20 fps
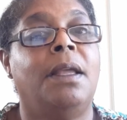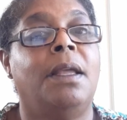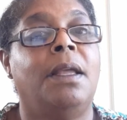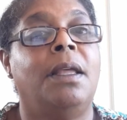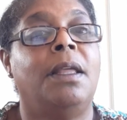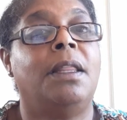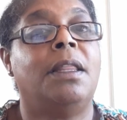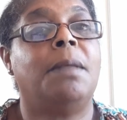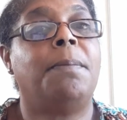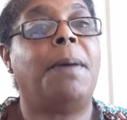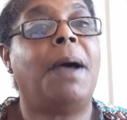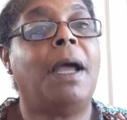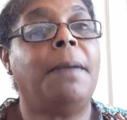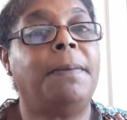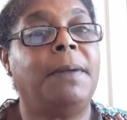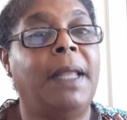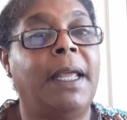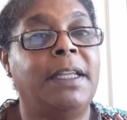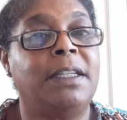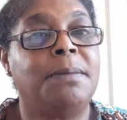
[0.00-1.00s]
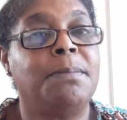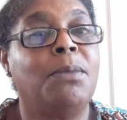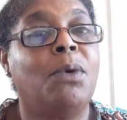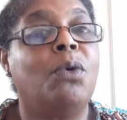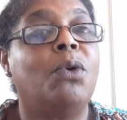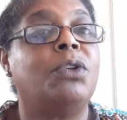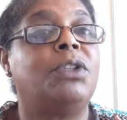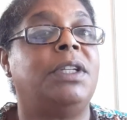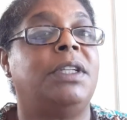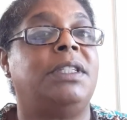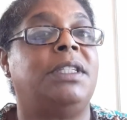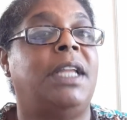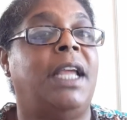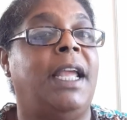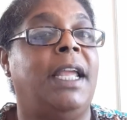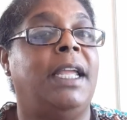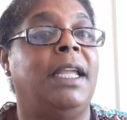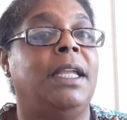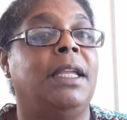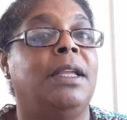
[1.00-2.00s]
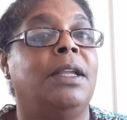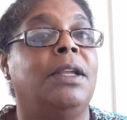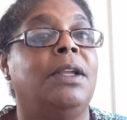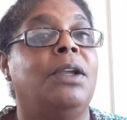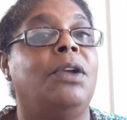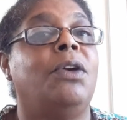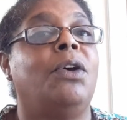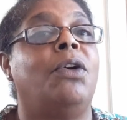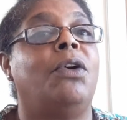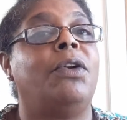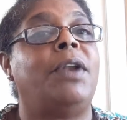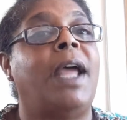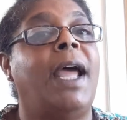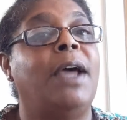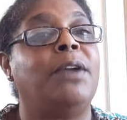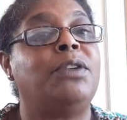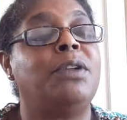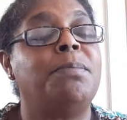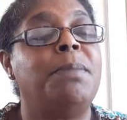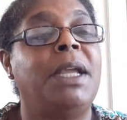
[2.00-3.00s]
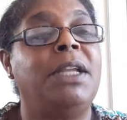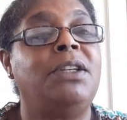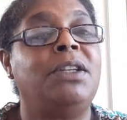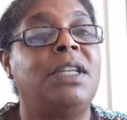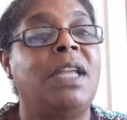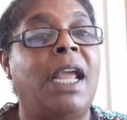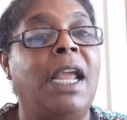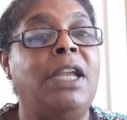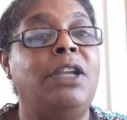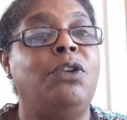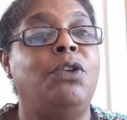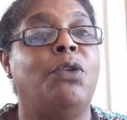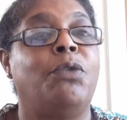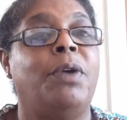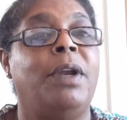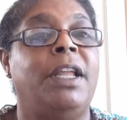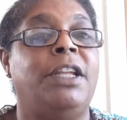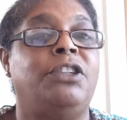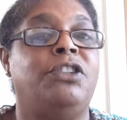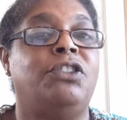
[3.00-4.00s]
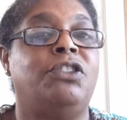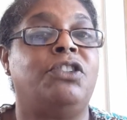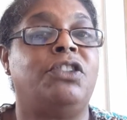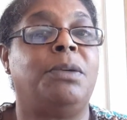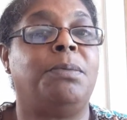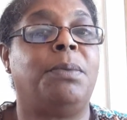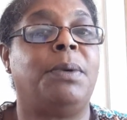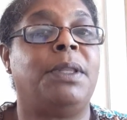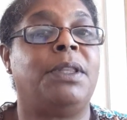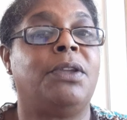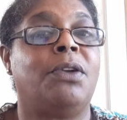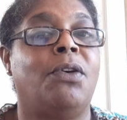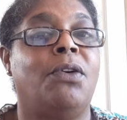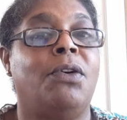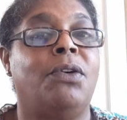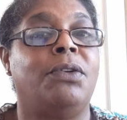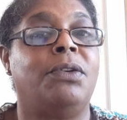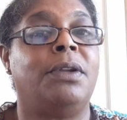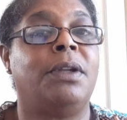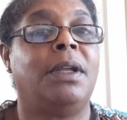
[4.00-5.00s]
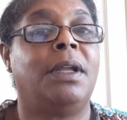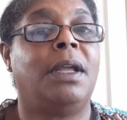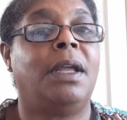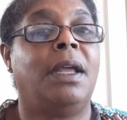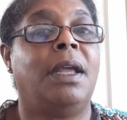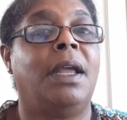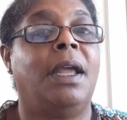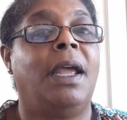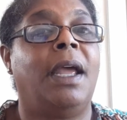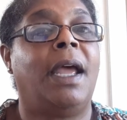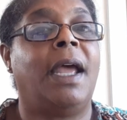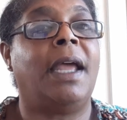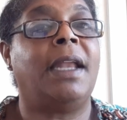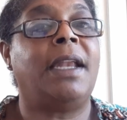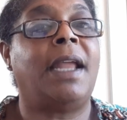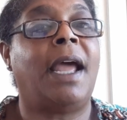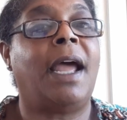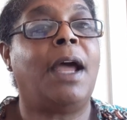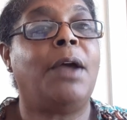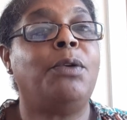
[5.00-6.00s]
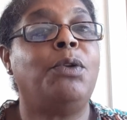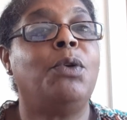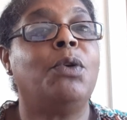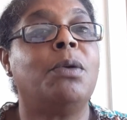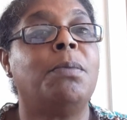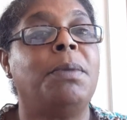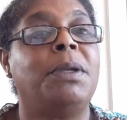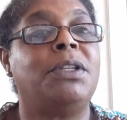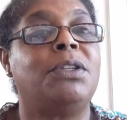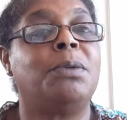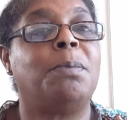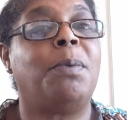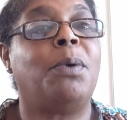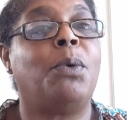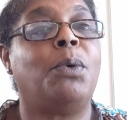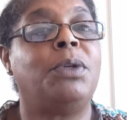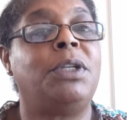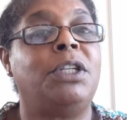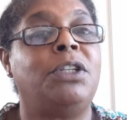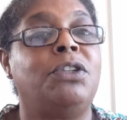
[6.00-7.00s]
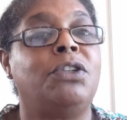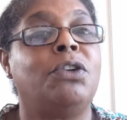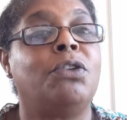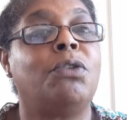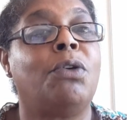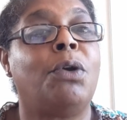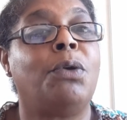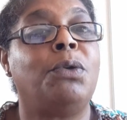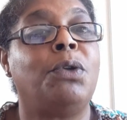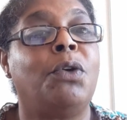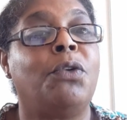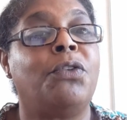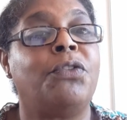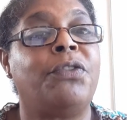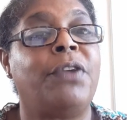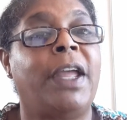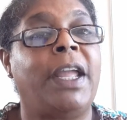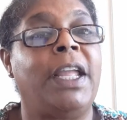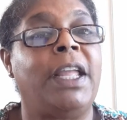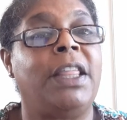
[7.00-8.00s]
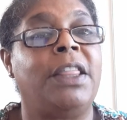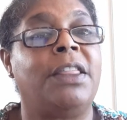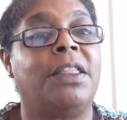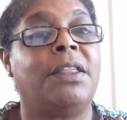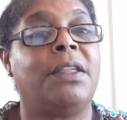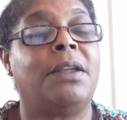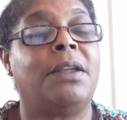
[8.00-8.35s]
The Bible has more to say on how to maintain your relationship with God and how you can be supported to grow your faith.